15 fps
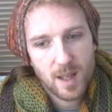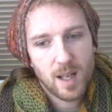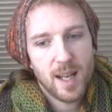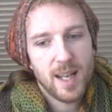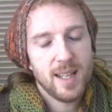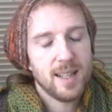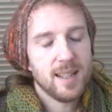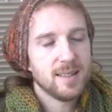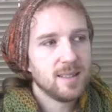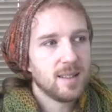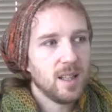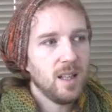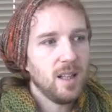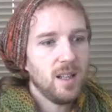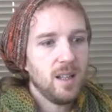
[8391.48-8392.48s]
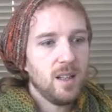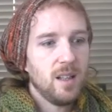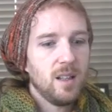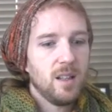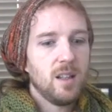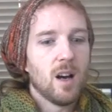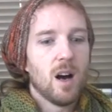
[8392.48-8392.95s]
He is the
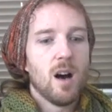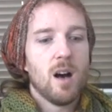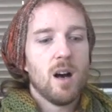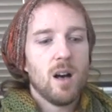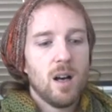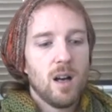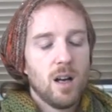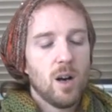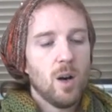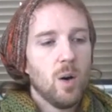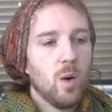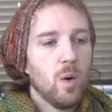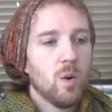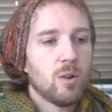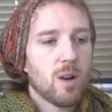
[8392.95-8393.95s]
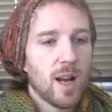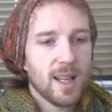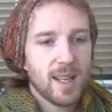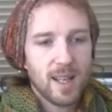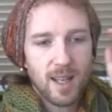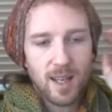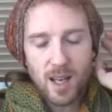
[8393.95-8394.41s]
yarn... Oh,
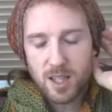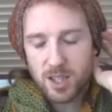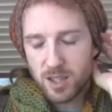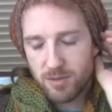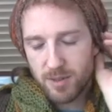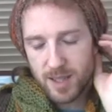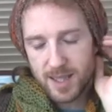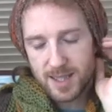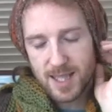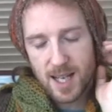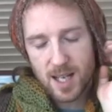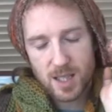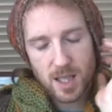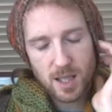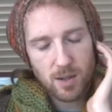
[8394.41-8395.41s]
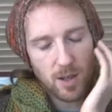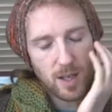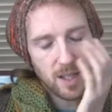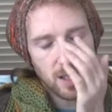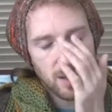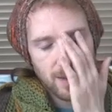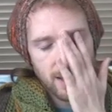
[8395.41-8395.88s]
crikey, I should have written it down. I thought I
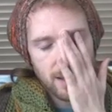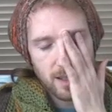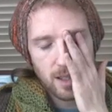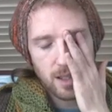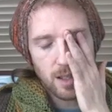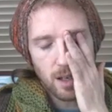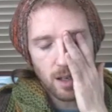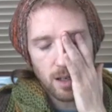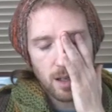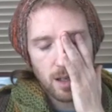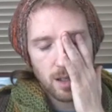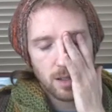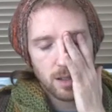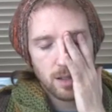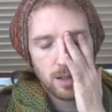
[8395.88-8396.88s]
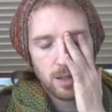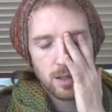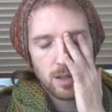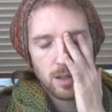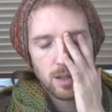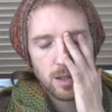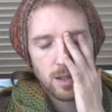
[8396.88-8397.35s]
knew it. The yarn...
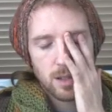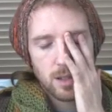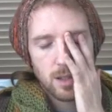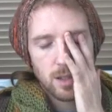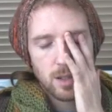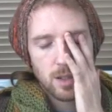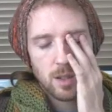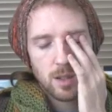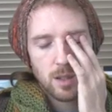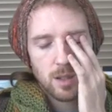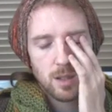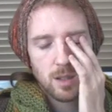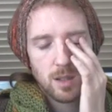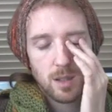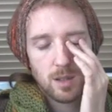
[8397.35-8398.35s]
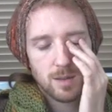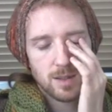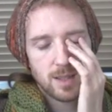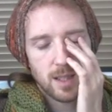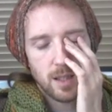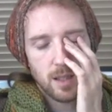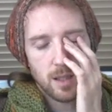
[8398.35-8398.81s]
I want to
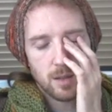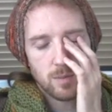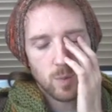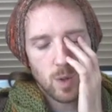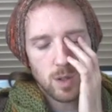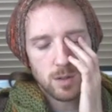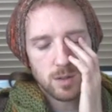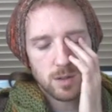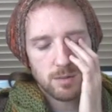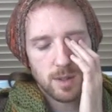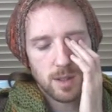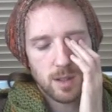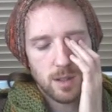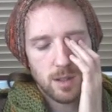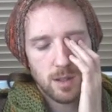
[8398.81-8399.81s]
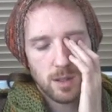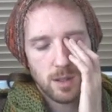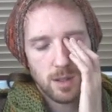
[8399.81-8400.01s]
say the Yarn Wanderer.